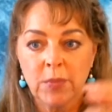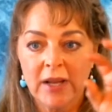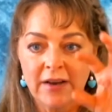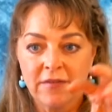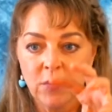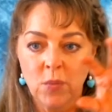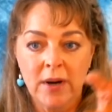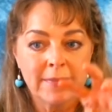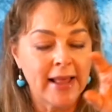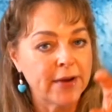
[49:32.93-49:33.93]
we have
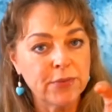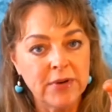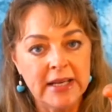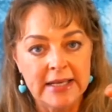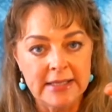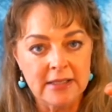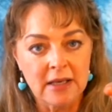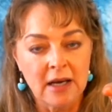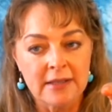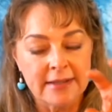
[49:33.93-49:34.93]
one black three is
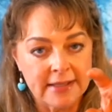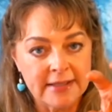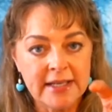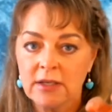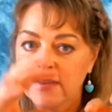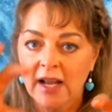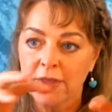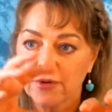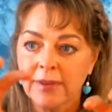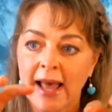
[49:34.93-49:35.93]
16, the
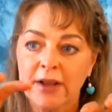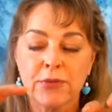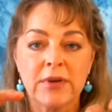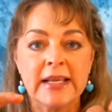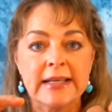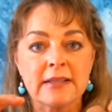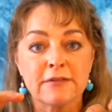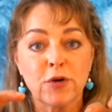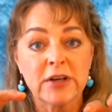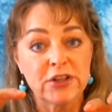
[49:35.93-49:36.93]
other black three is a
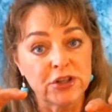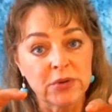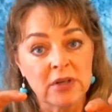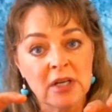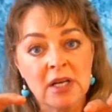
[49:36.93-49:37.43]
42.